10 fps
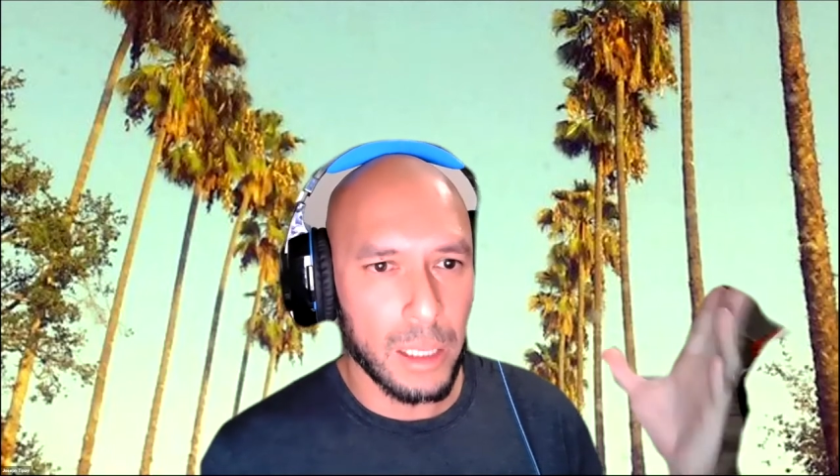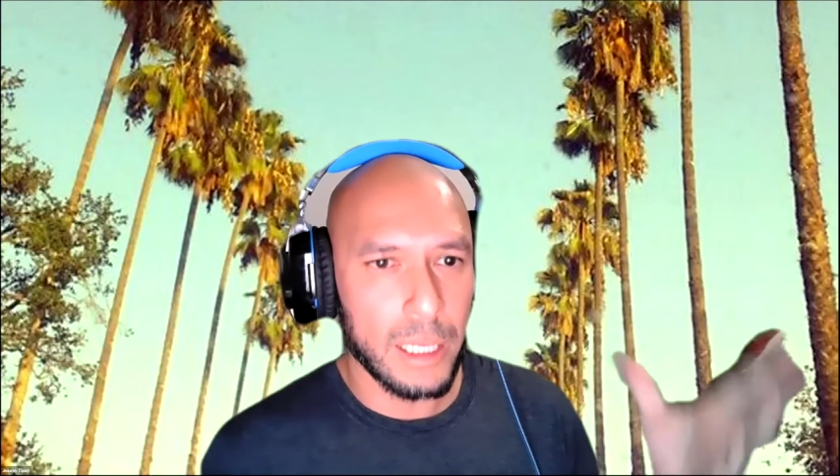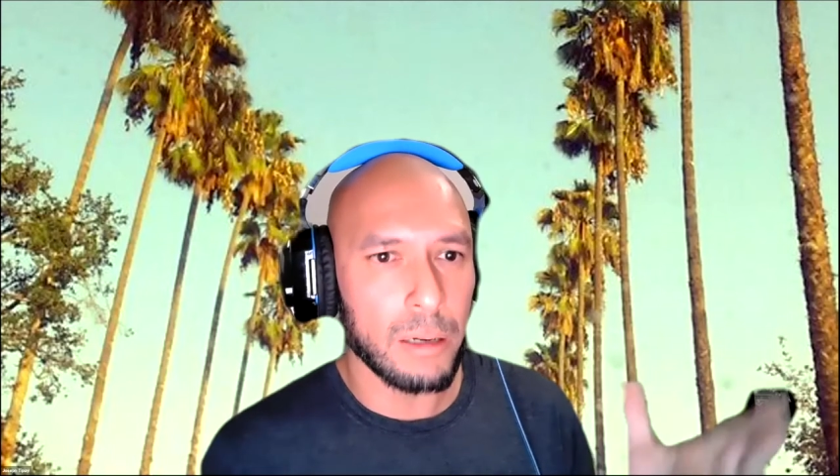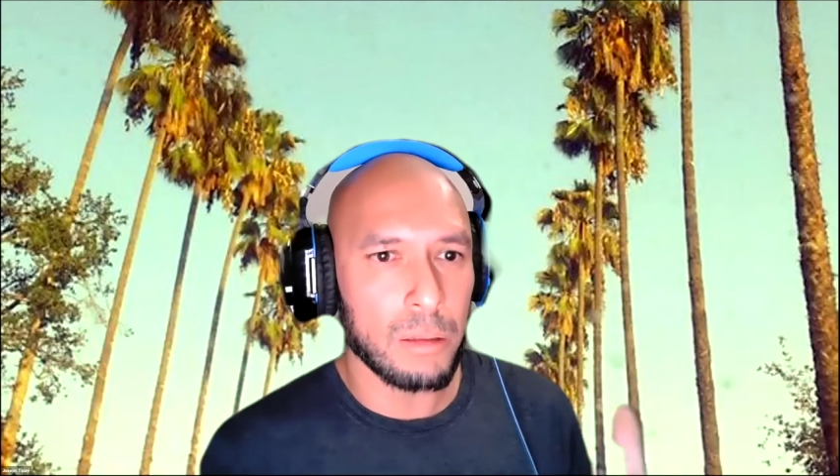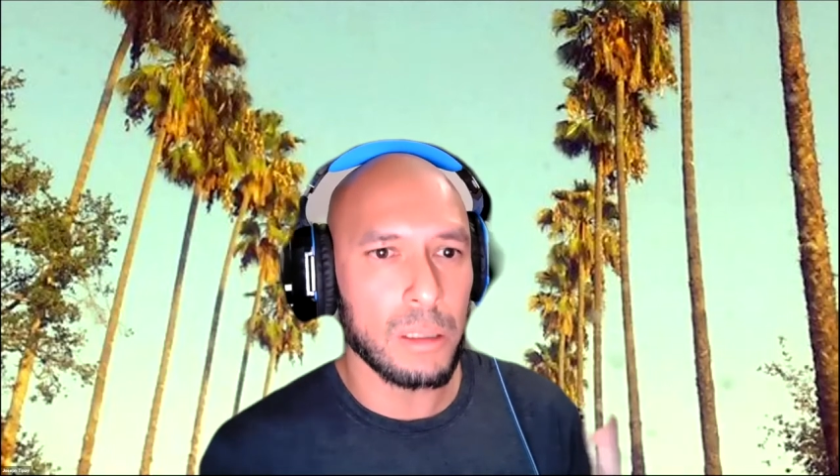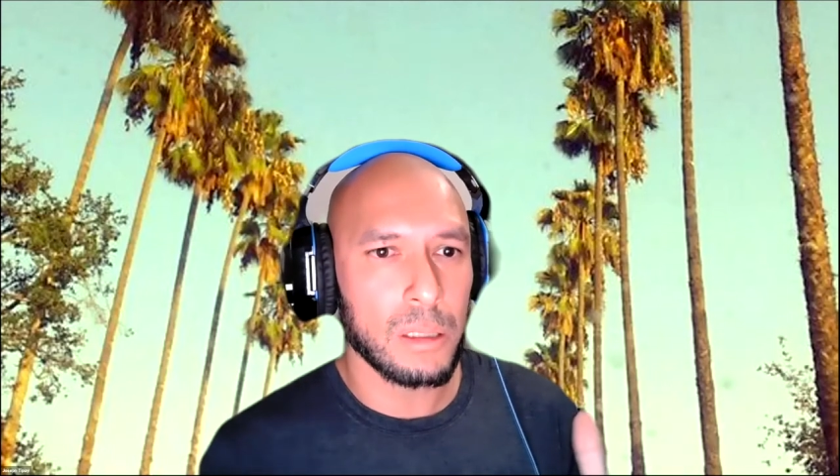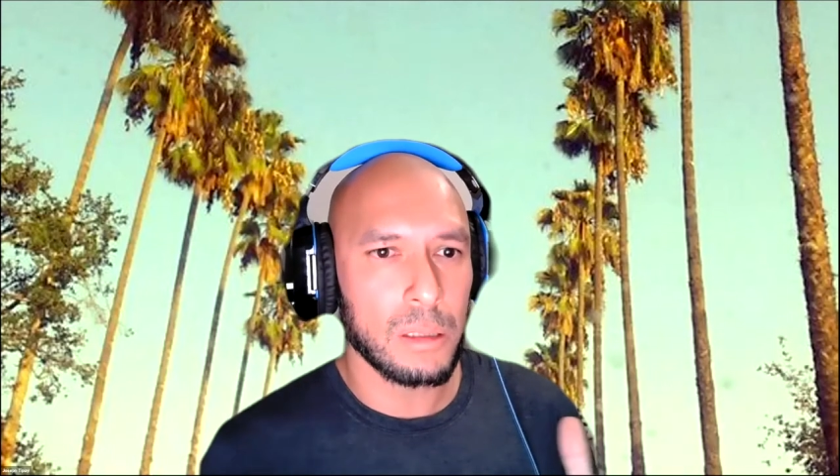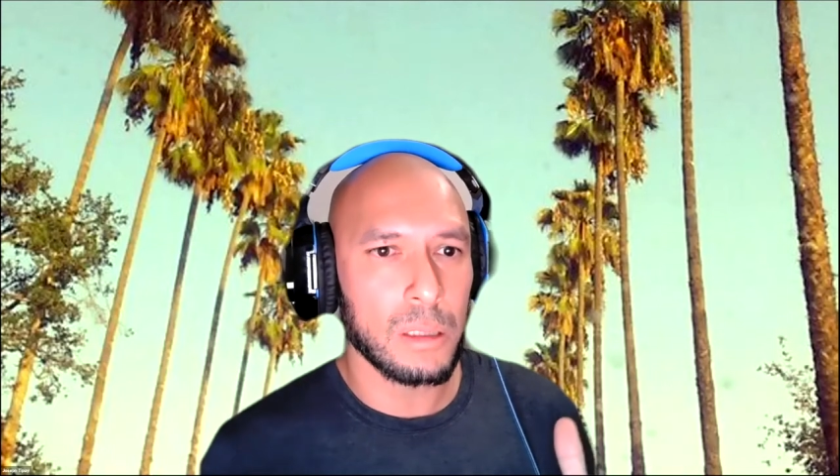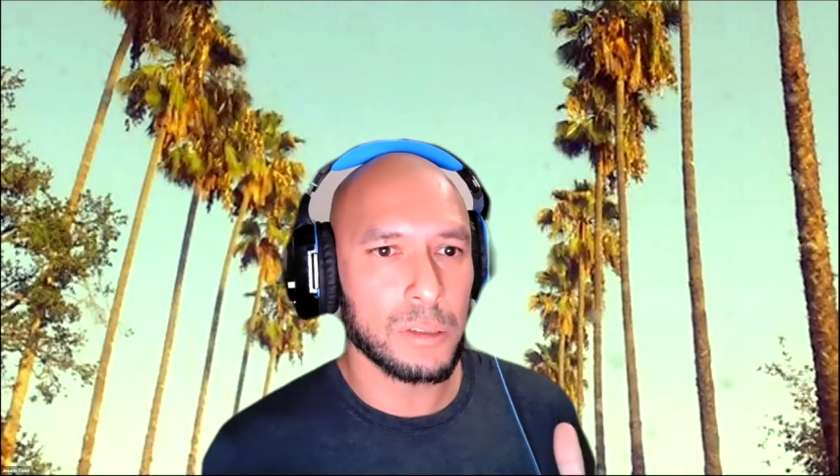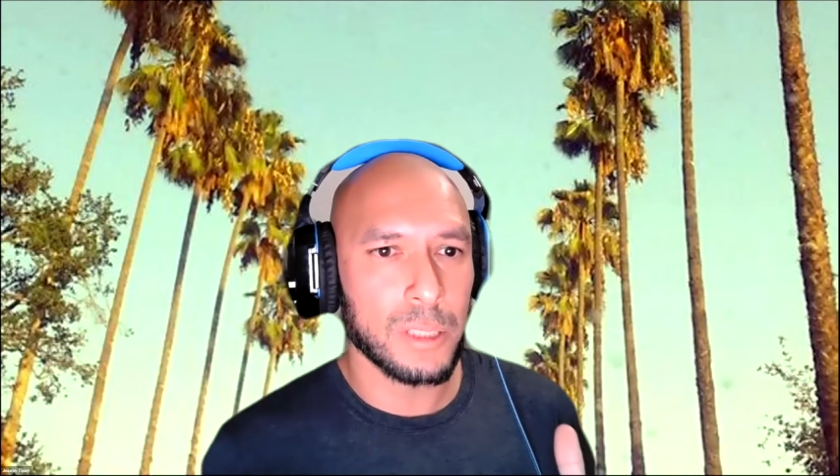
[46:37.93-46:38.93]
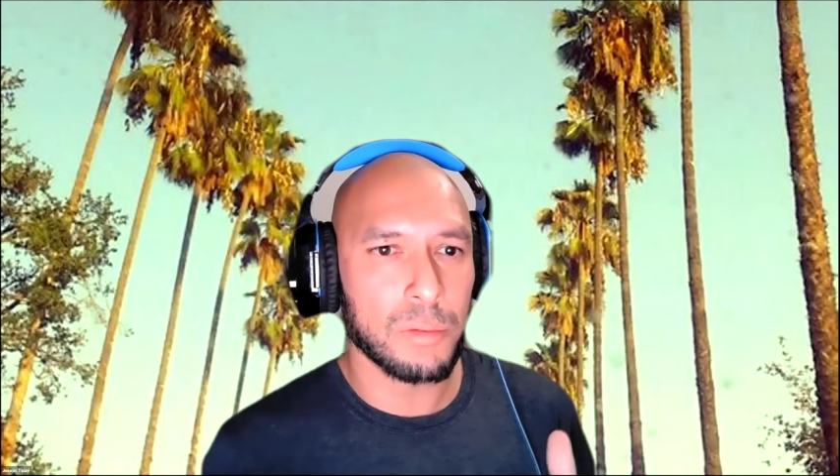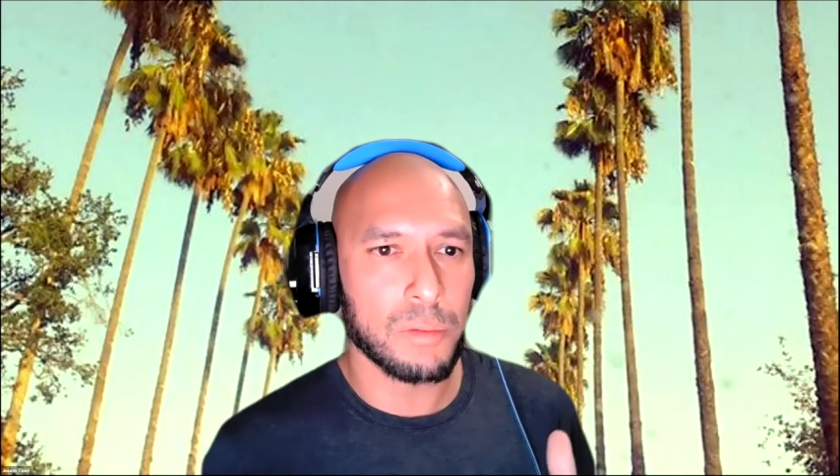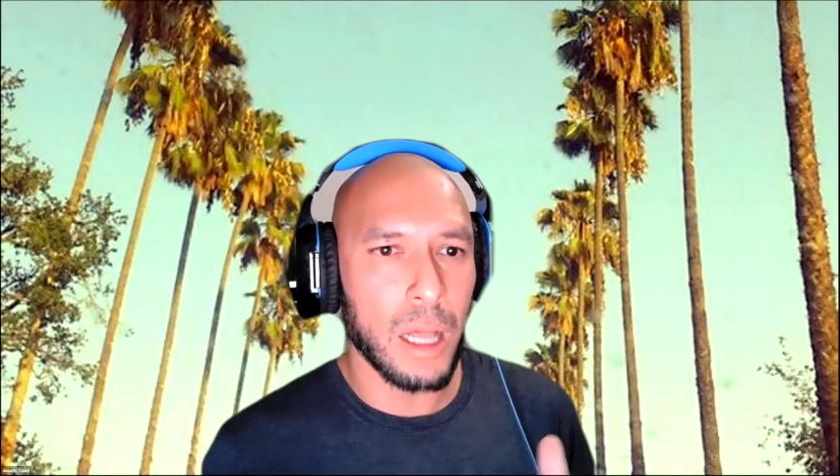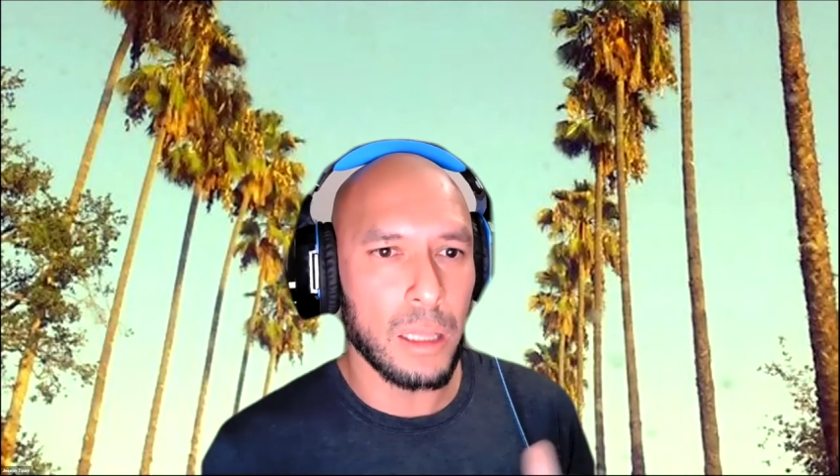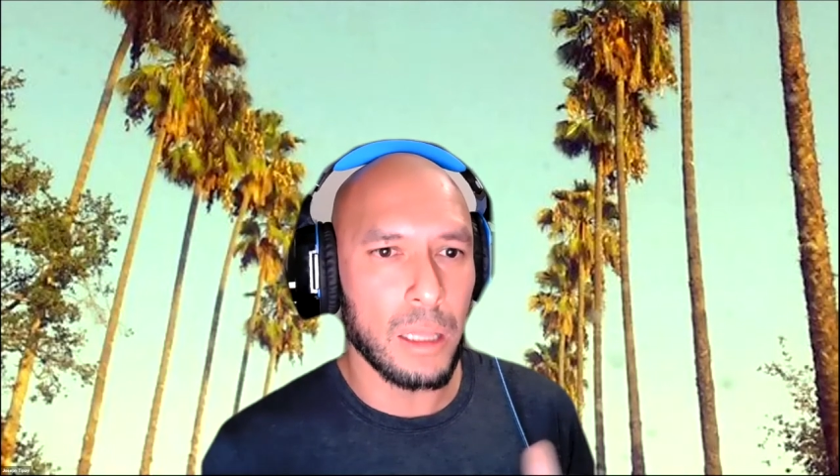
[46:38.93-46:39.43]
Here in the Central
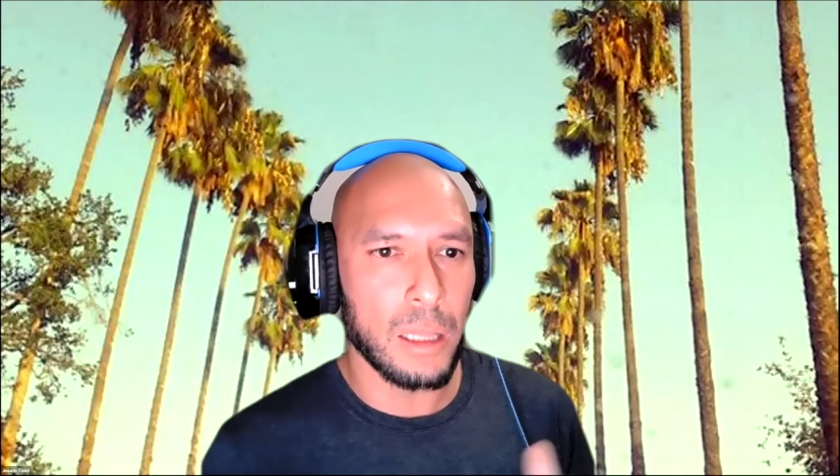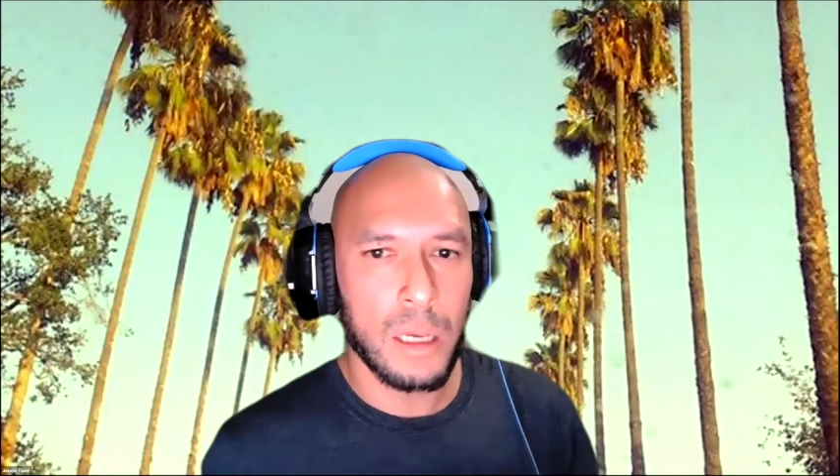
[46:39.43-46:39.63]
Valley,